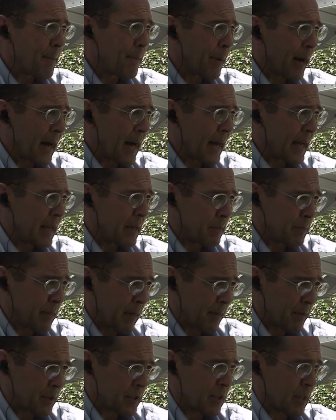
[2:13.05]
by
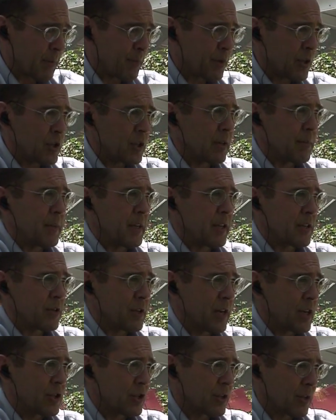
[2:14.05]
members of the Bush
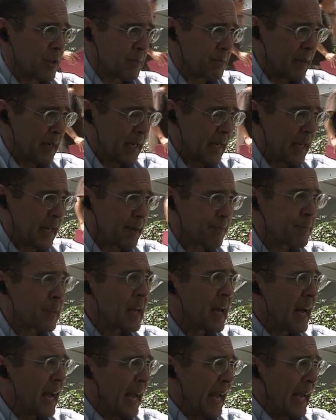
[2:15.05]
administration, the media,
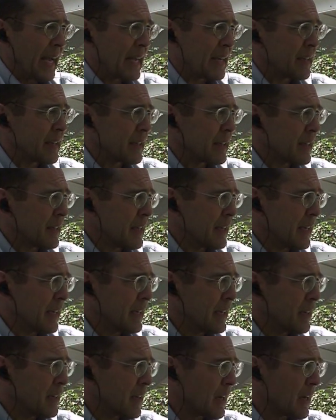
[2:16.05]
and the